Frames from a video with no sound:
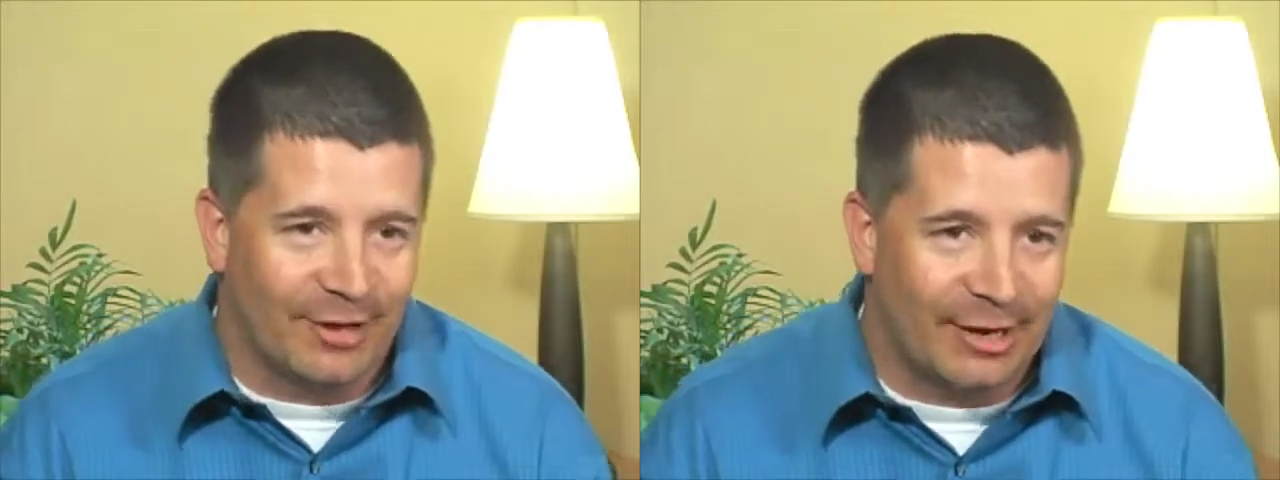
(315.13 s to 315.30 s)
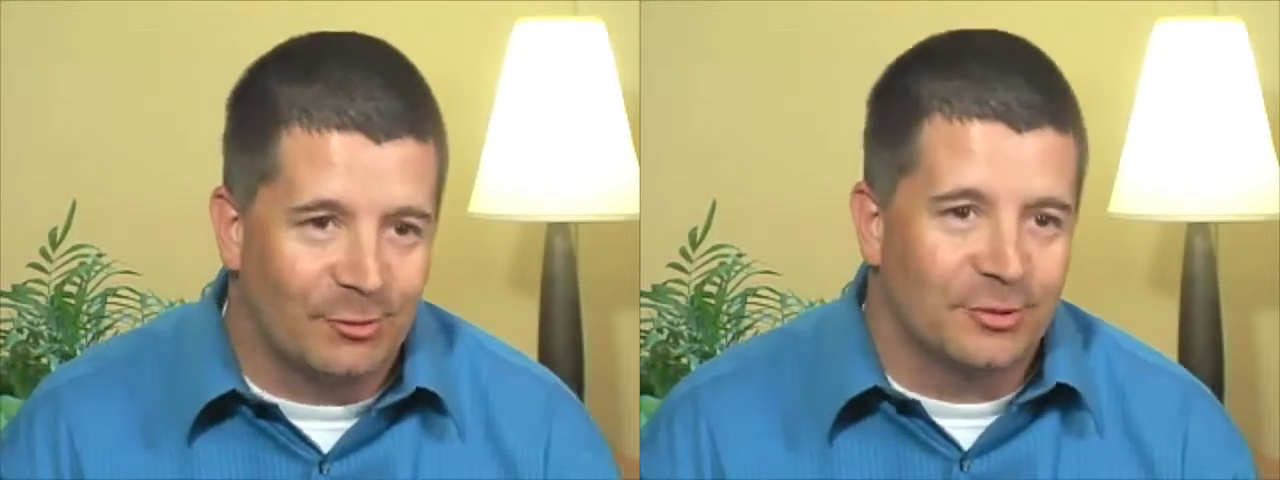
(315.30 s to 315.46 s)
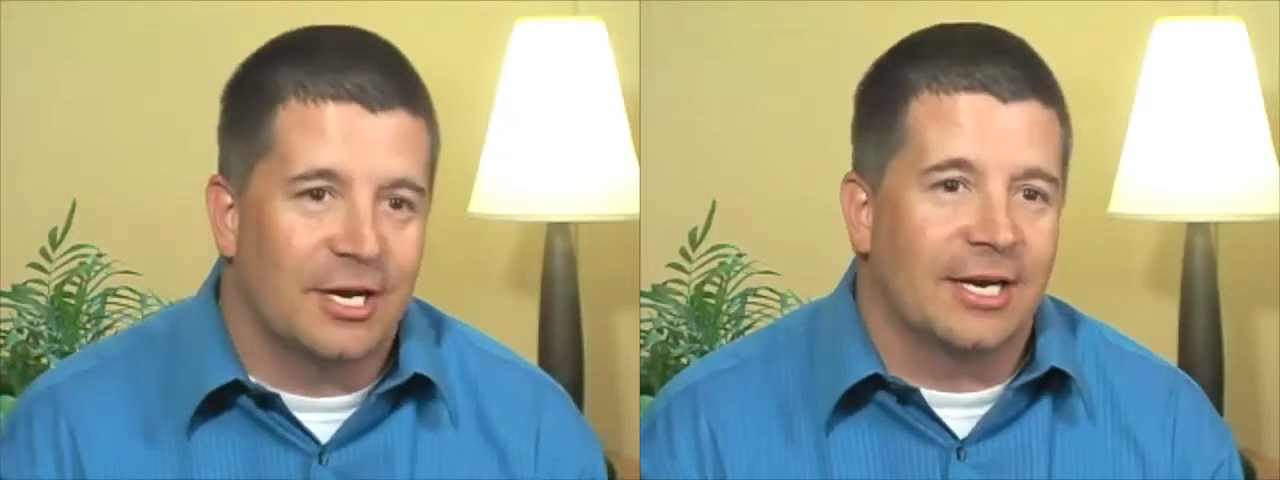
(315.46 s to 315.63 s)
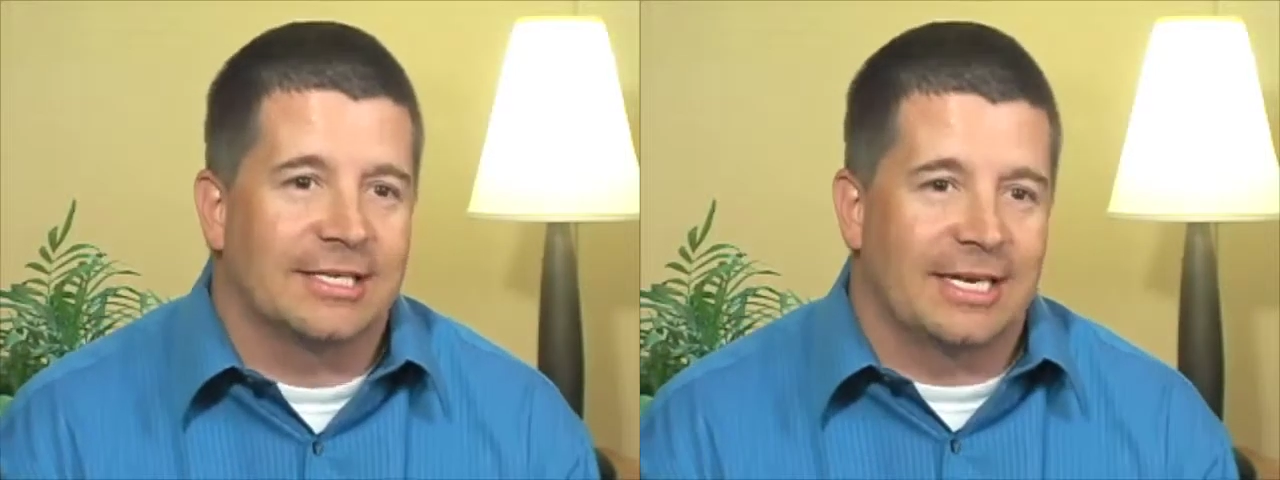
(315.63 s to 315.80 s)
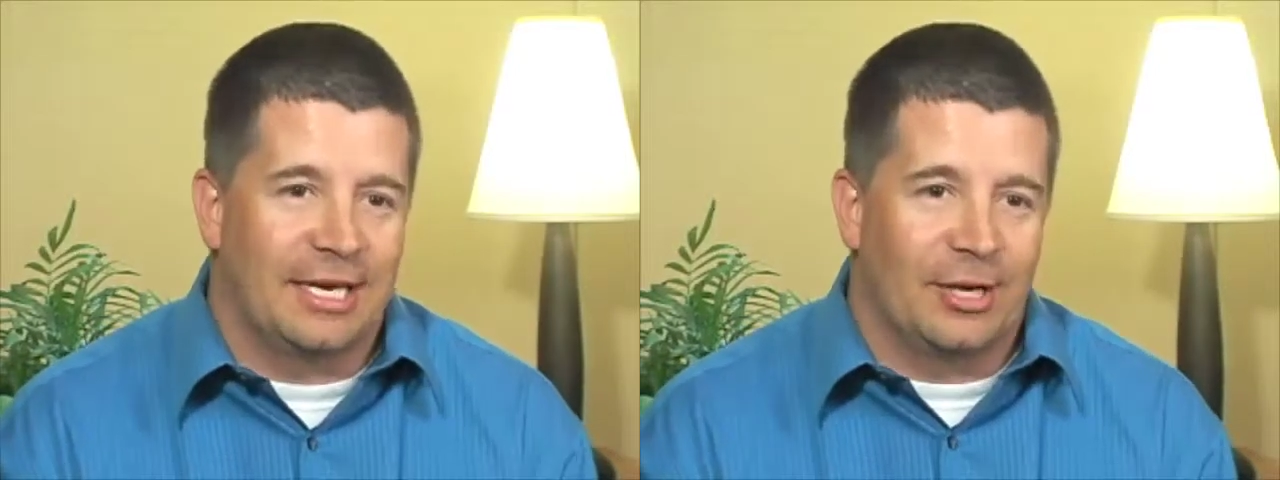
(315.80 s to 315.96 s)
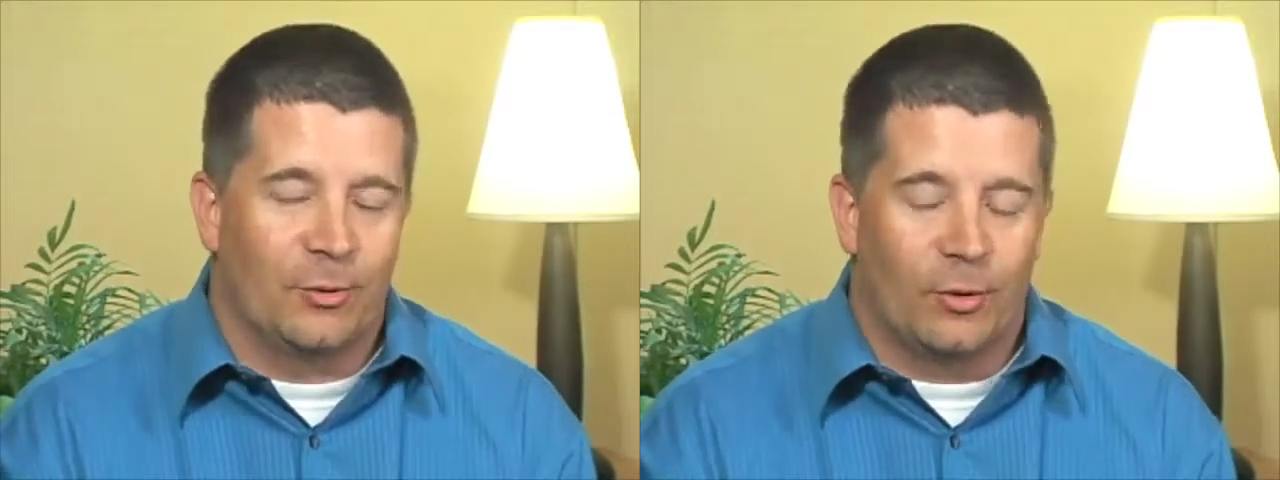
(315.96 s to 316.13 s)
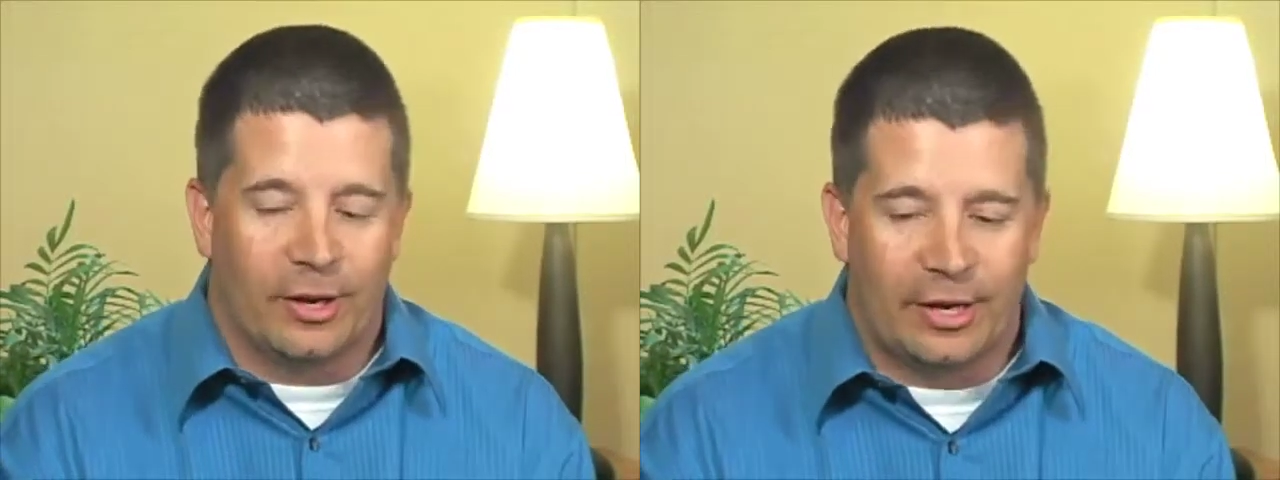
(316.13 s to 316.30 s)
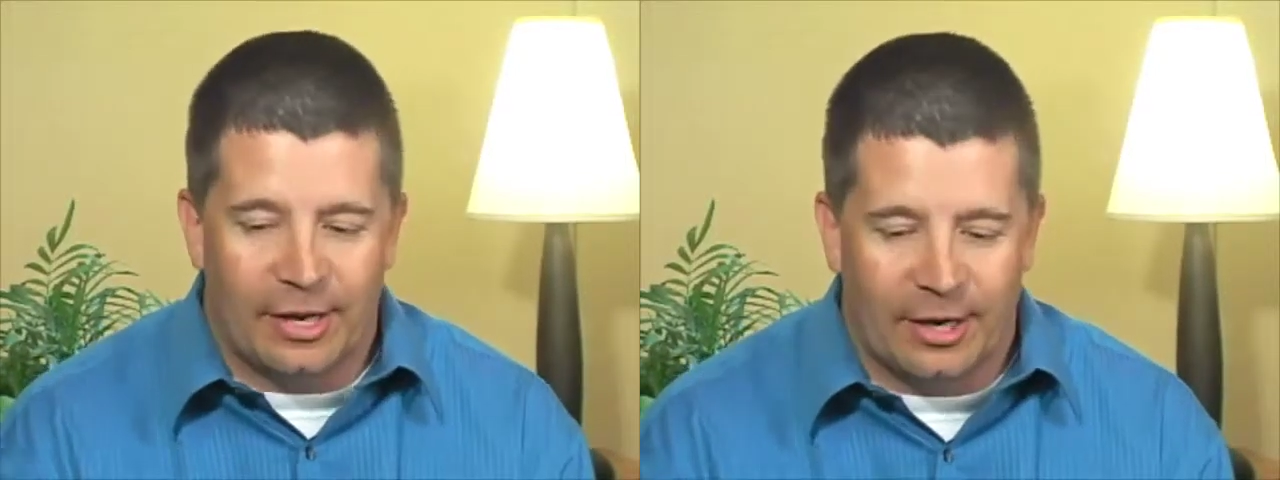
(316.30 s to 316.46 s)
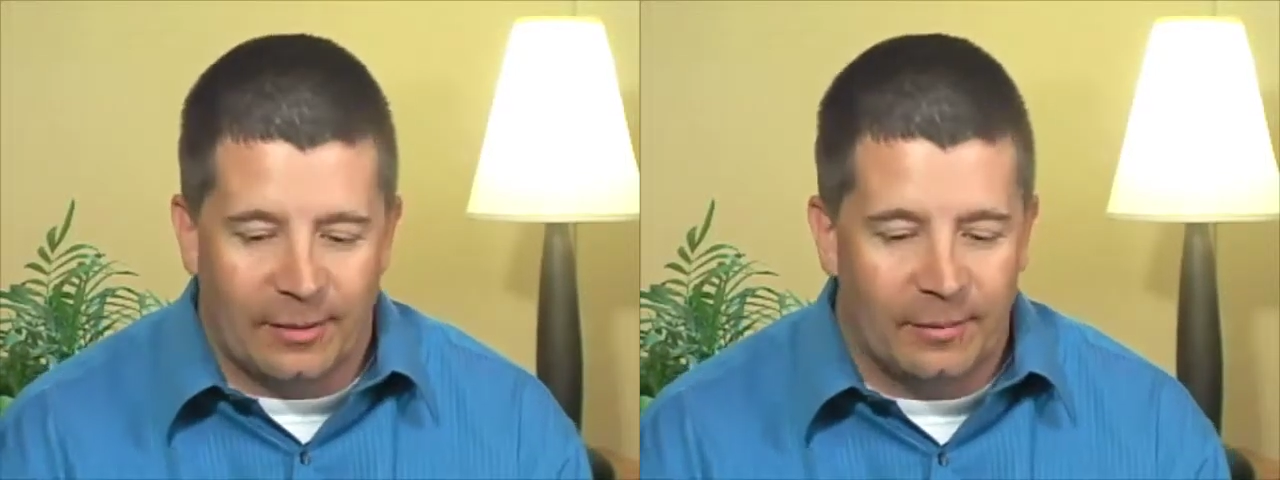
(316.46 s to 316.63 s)
I will talk to
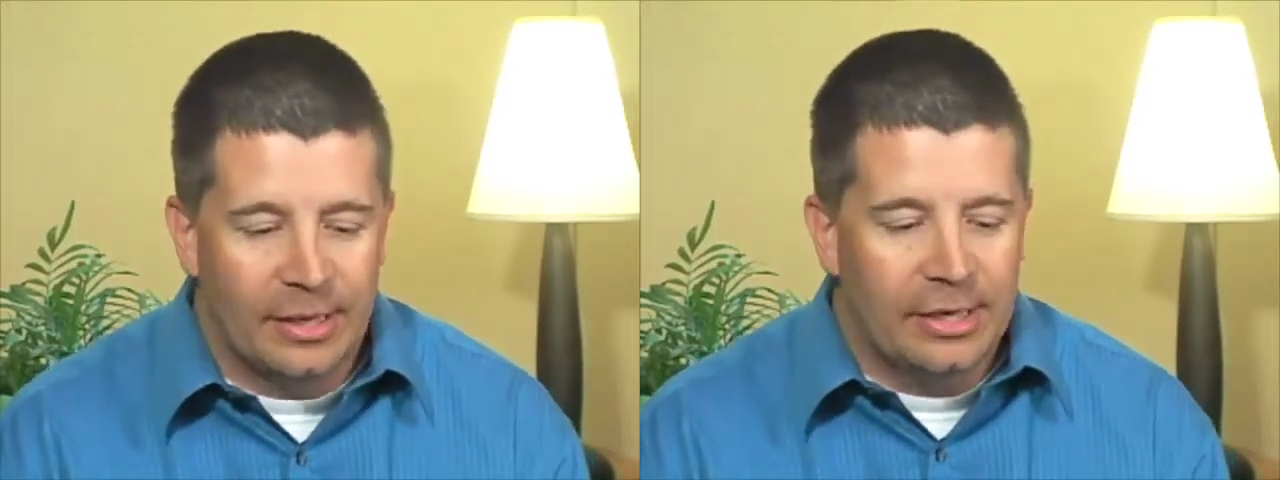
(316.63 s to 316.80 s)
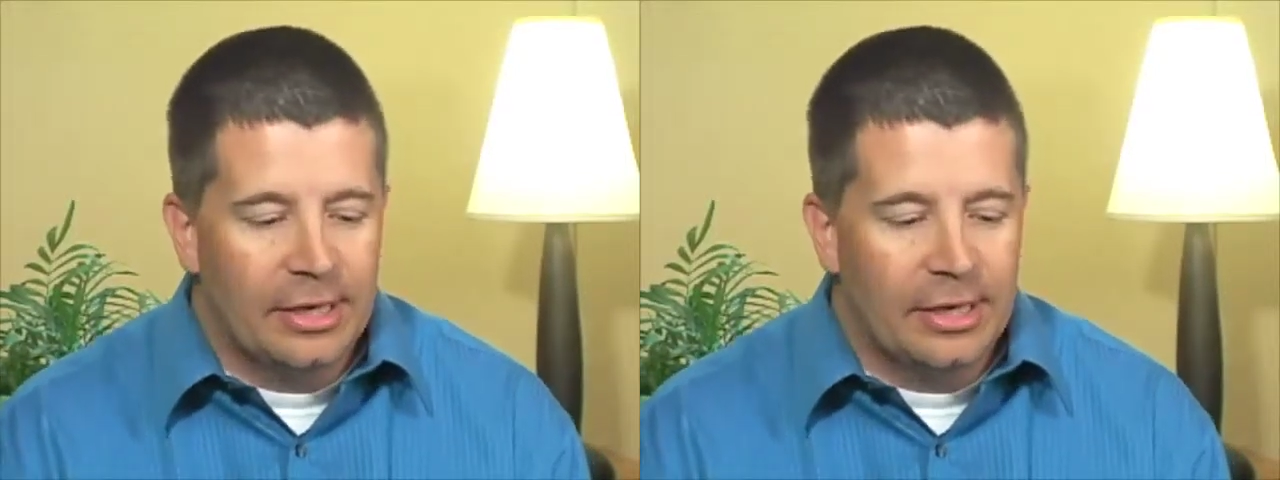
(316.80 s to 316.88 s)
anyone.